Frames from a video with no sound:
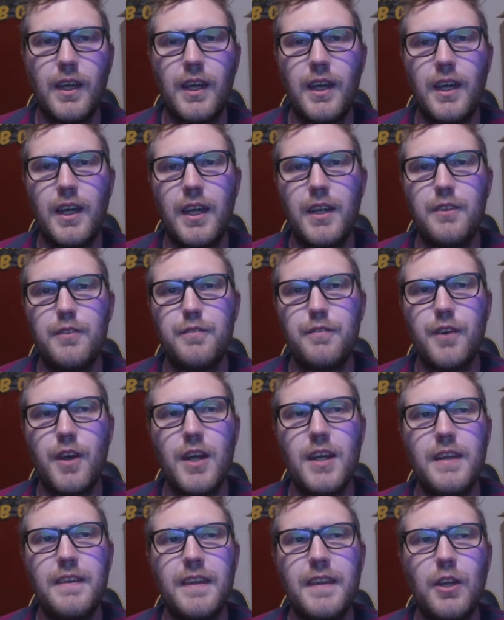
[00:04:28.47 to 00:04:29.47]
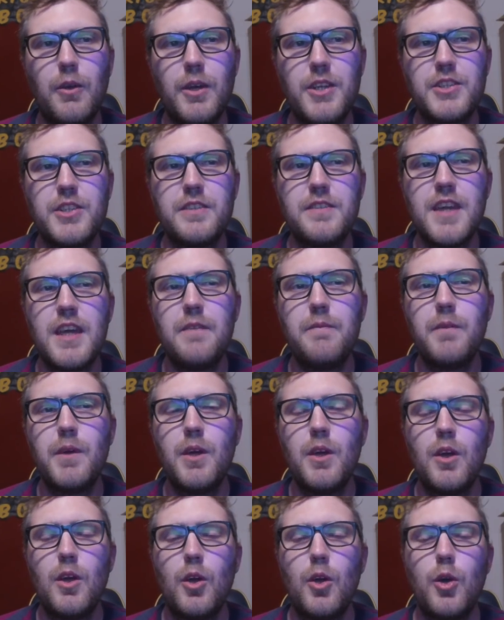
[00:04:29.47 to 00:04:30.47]
And finally then, question 10.
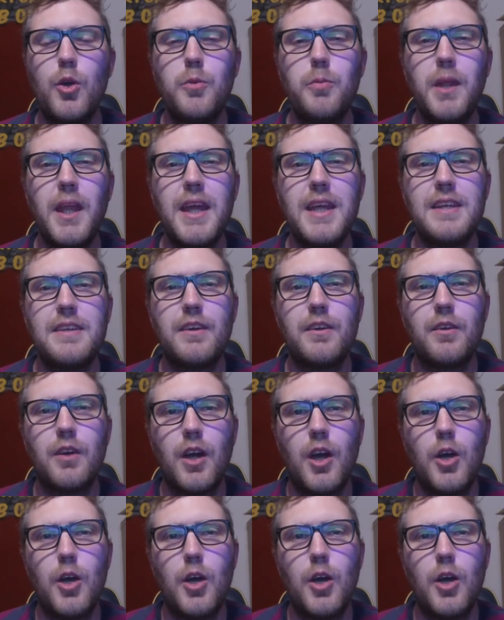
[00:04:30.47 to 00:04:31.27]
Who played